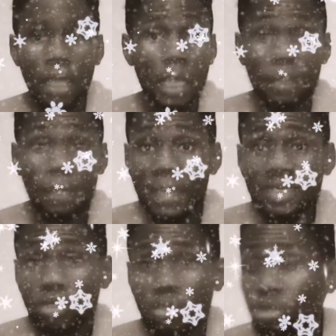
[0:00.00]
The best thing
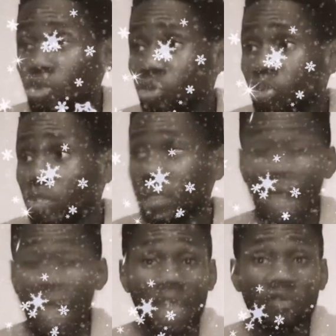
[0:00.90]
you should do is
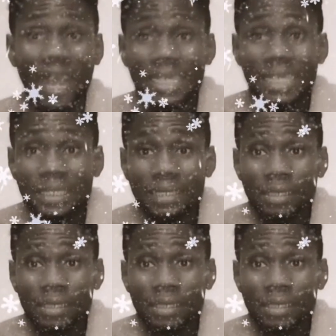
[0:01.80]
advise